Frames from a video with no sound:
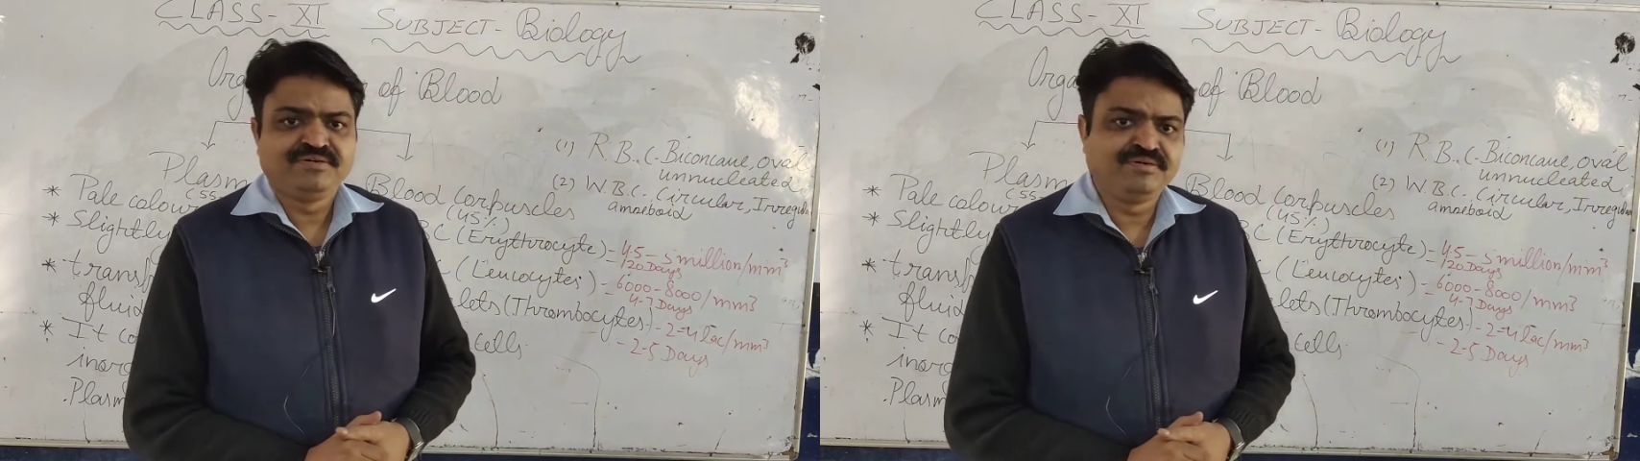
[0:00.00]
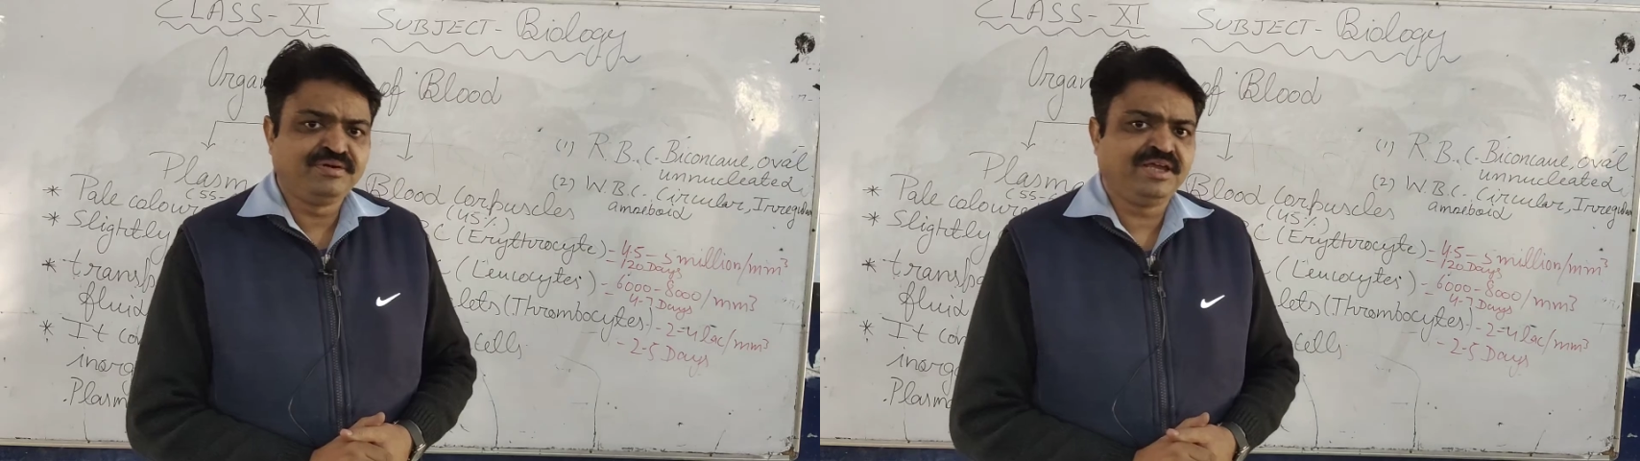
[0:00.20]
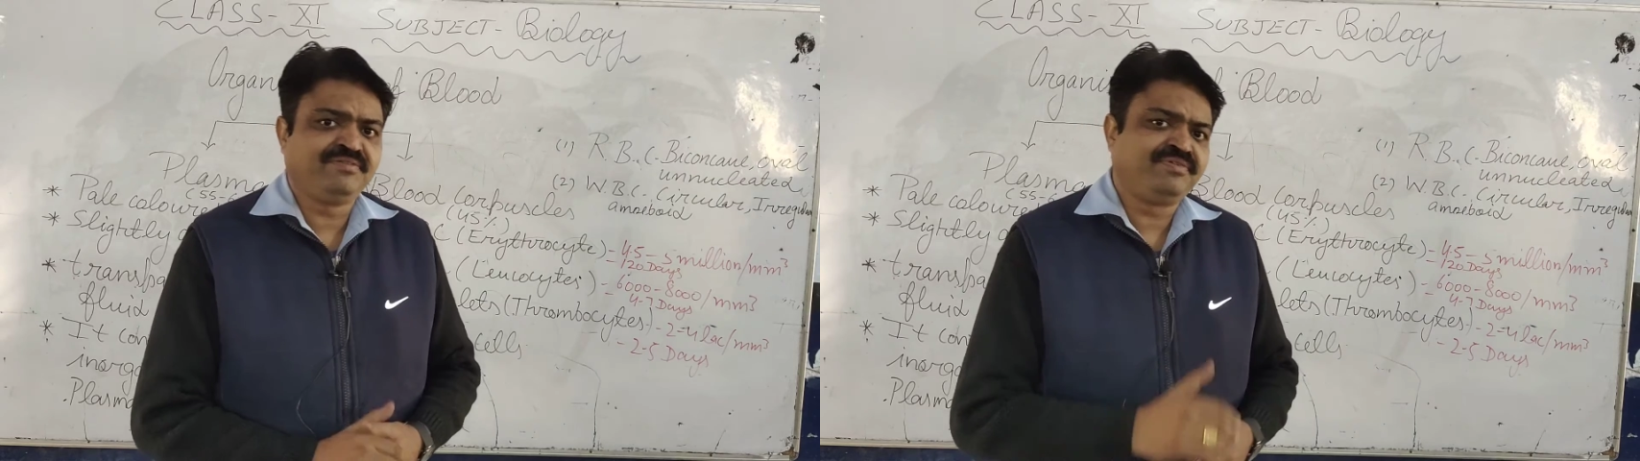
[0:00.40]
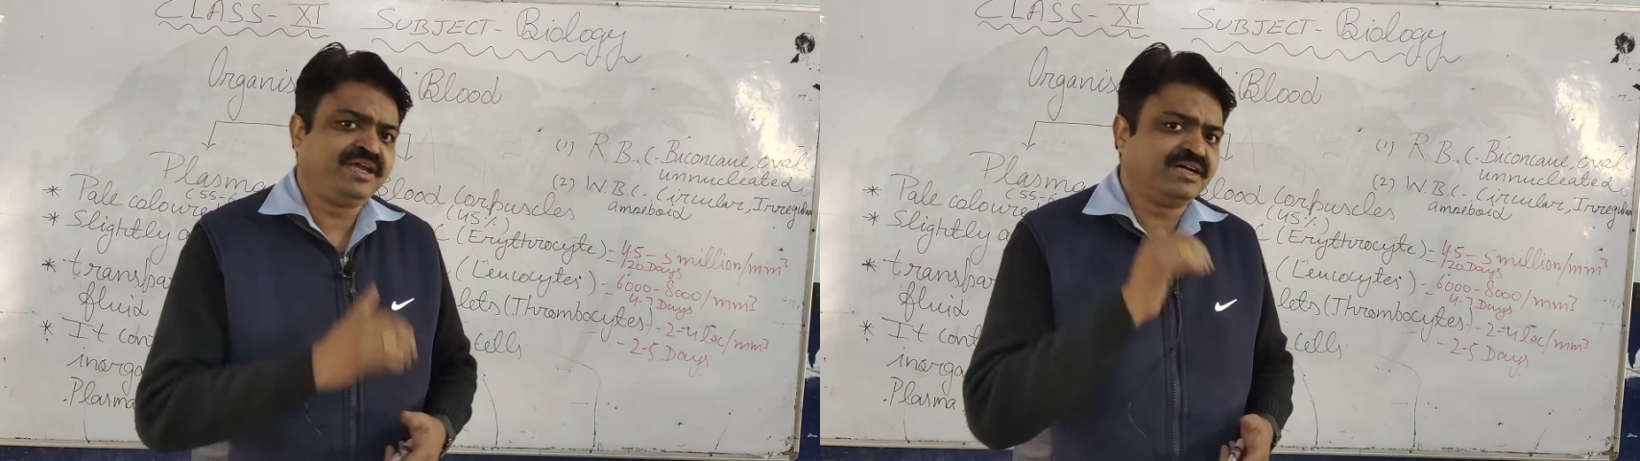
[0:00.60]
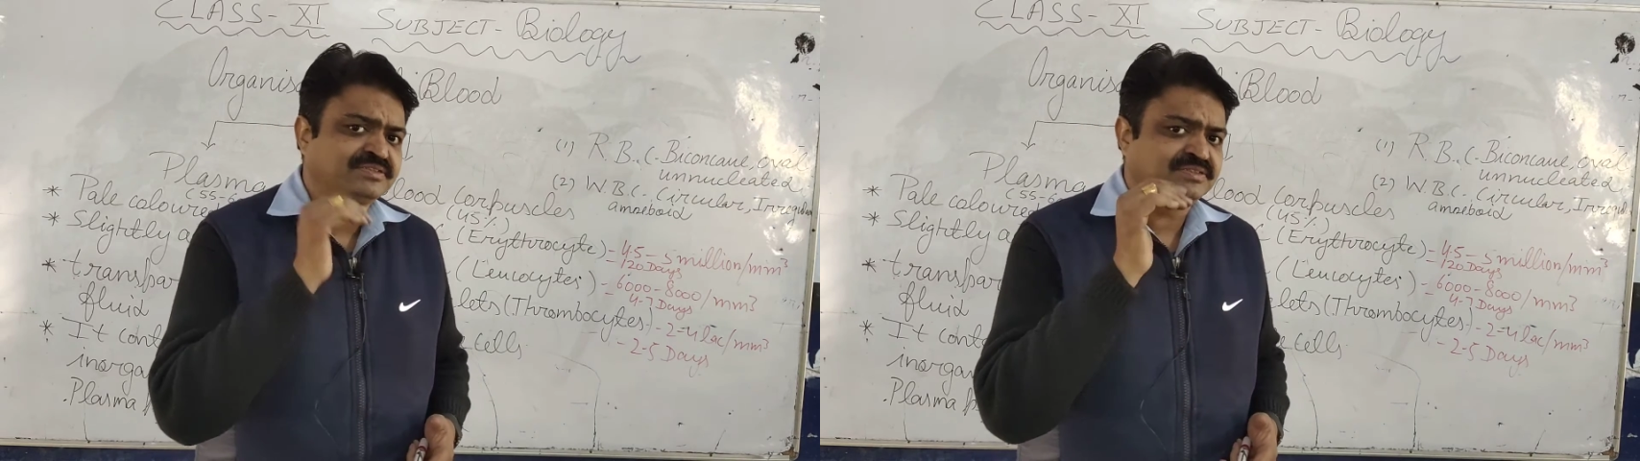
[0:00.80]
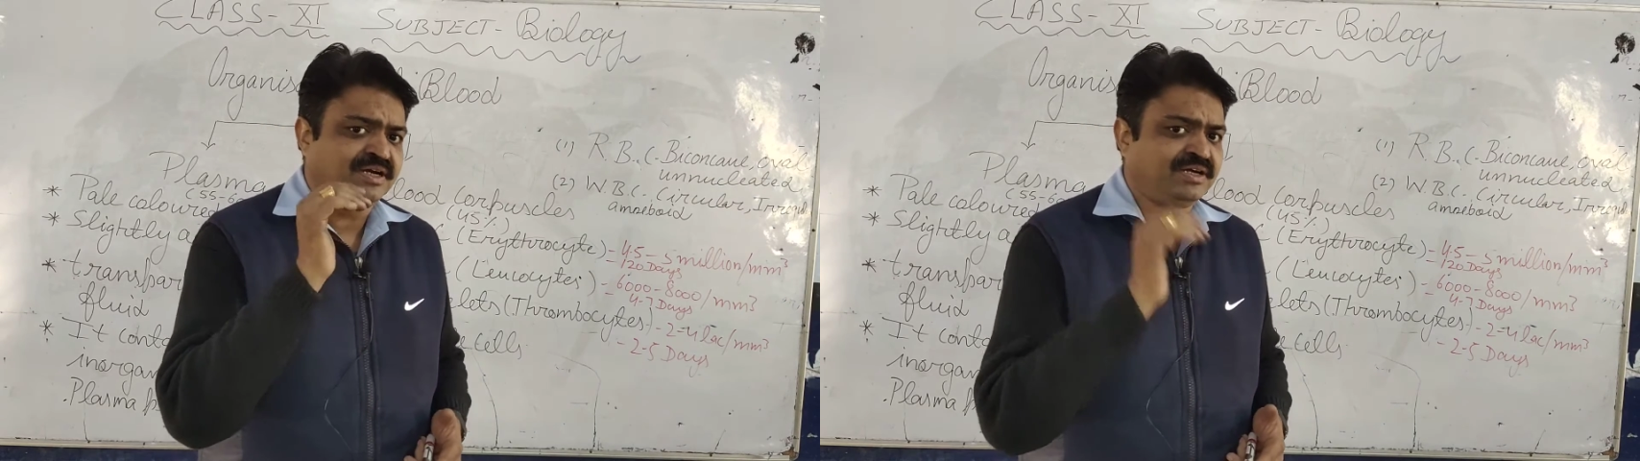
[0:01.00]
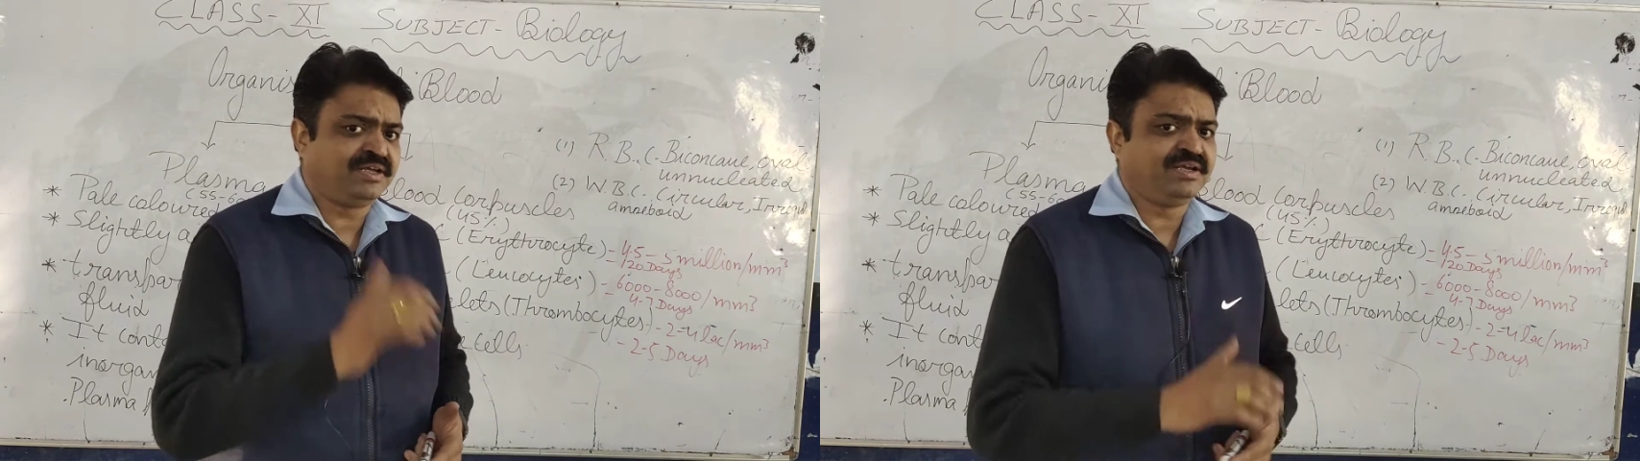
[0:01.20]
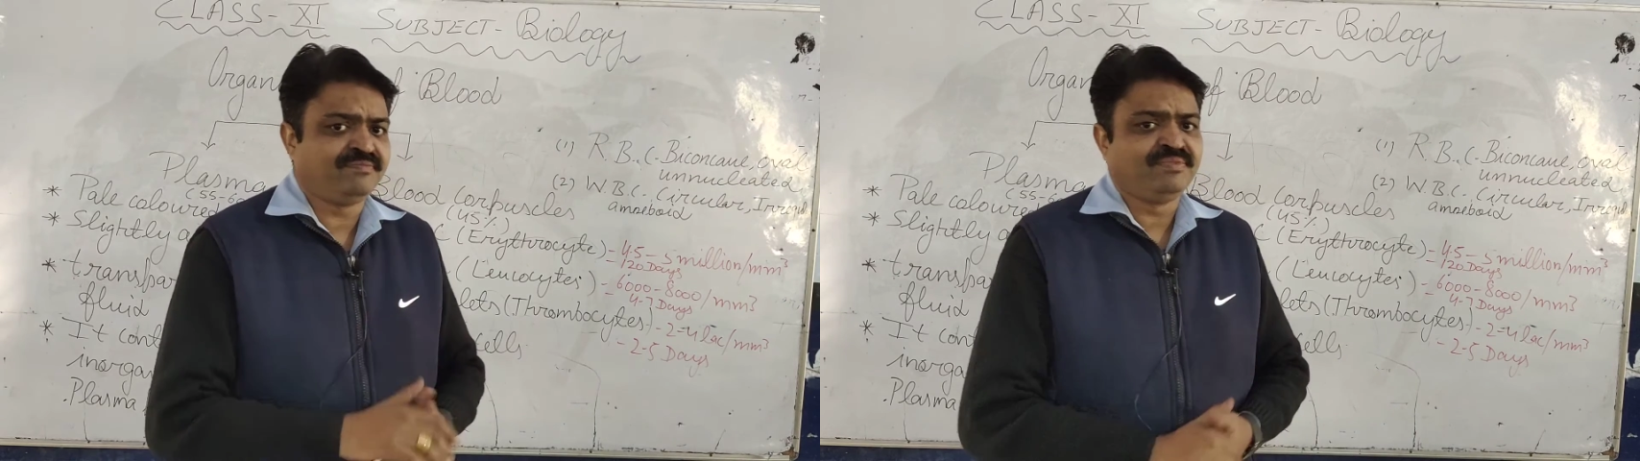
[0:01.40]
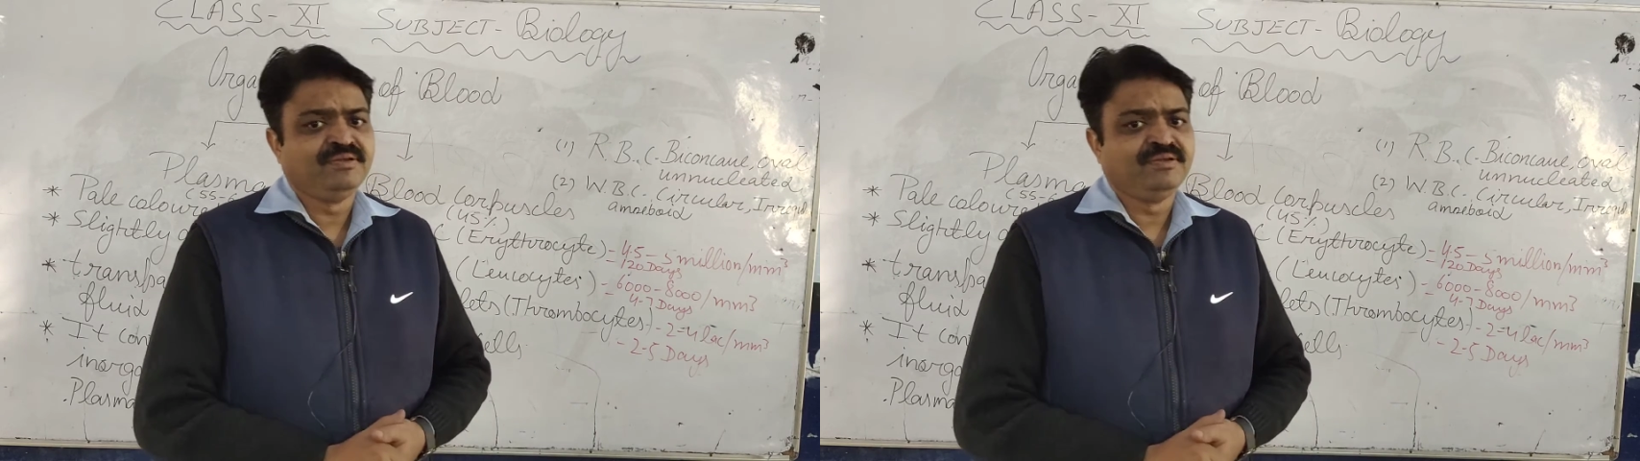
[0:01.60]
Today we are starting